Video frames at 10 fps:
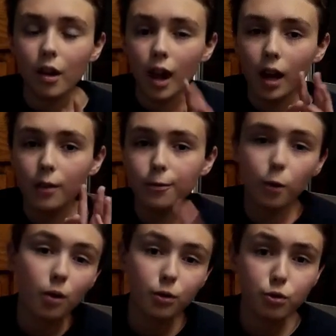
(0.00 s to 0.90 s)
And
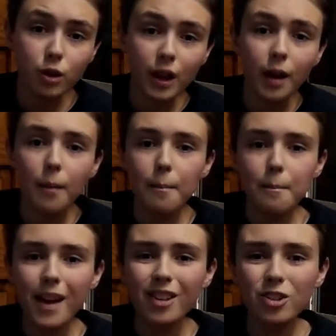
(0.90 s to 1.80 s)
fourth trick,
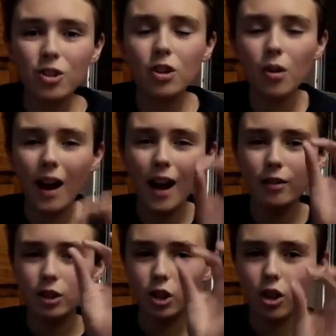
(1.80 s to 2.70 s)
make sure you don't have
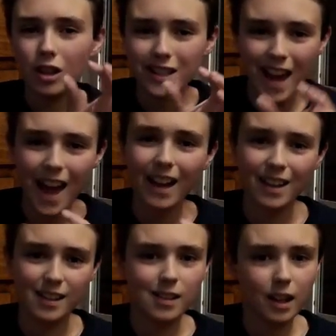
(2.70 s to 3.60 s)
a long tag
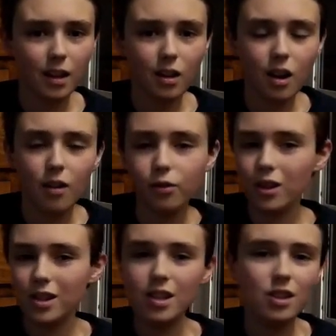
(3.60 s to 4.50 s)
end sticking off,
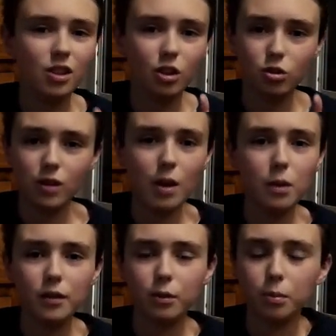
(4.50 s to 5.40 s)
because this is a great way for